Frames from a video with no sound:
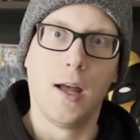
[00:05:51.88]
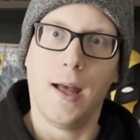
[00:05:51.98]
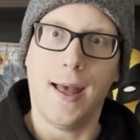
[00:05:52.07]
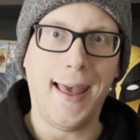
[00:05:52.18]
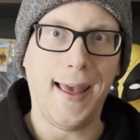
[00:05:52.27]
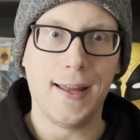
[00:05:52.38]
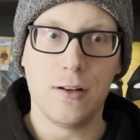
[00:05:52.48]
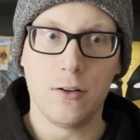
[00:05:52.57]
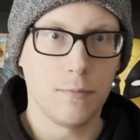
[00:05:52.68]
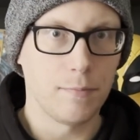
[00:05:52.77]

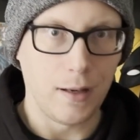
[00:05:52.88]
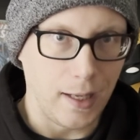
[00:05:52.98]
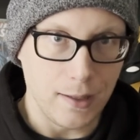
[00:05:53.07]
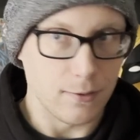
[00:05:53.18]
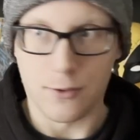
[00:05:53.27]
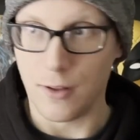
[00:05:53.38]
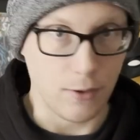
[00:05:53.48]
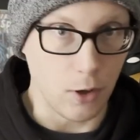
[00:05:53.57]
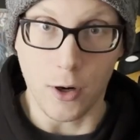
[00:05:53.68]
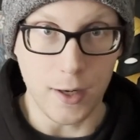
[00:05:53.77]
But like, so
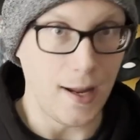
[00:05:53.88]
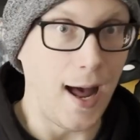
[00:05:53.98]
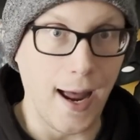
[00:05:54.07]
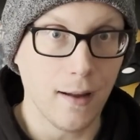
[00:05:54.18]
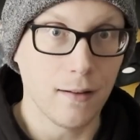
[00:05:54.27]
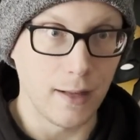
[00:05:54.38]
they're going to die.